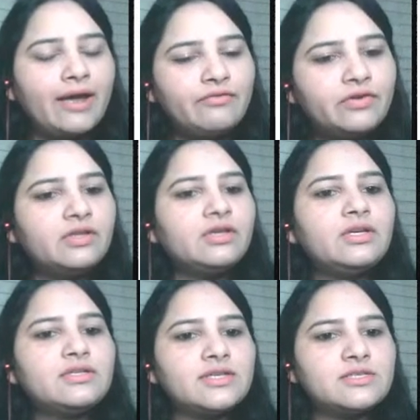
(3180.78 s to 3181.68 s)

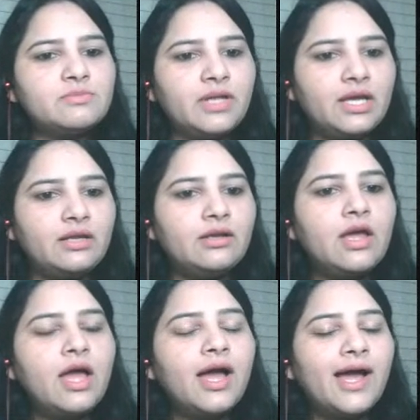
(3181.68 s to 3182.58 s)
Everything is explained.
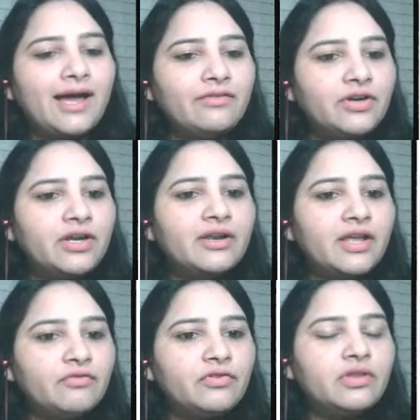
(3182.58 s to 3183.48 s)
I have written
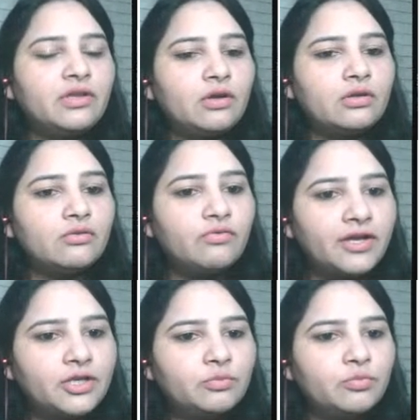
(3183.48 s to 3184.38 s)
everything on the
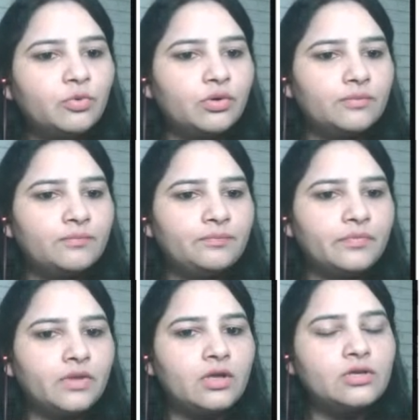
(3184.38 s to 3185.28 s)
whiteboard.
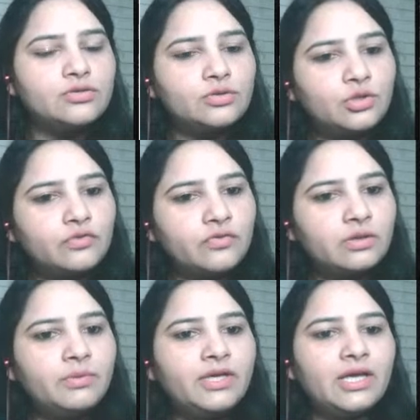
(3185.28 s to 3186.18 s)
So you
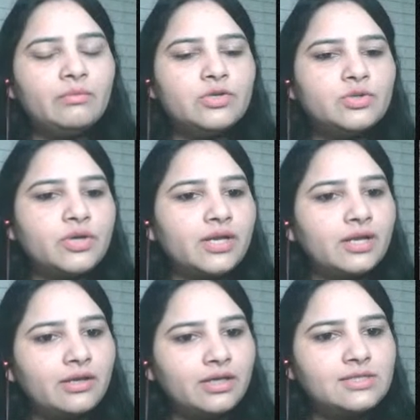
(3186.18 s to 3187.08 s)
will be able to get
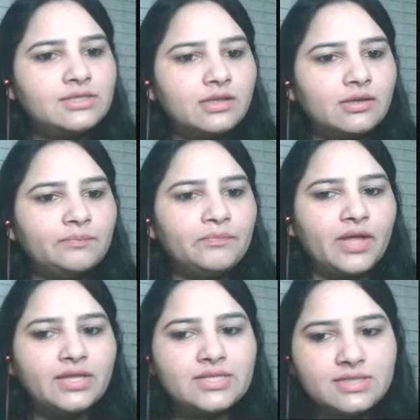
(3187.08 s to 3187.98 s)
it easily.
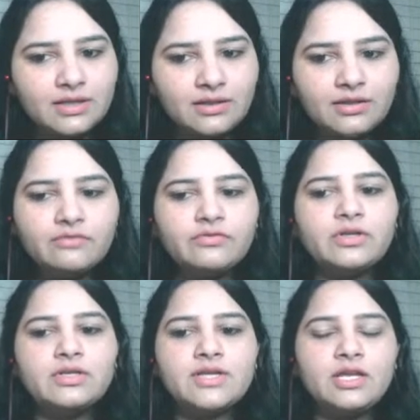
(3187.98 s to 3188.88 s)
And still, if
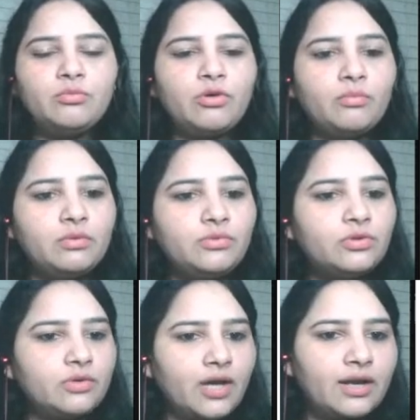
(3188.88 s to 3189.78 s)
there is any problem,
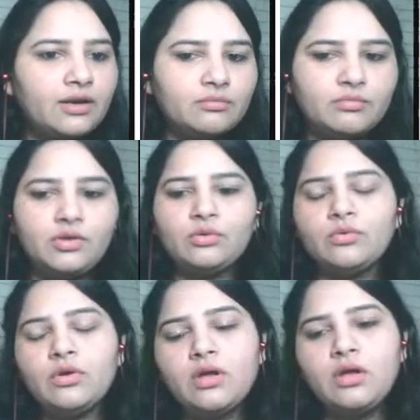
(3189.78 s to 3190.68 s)
you can let me know.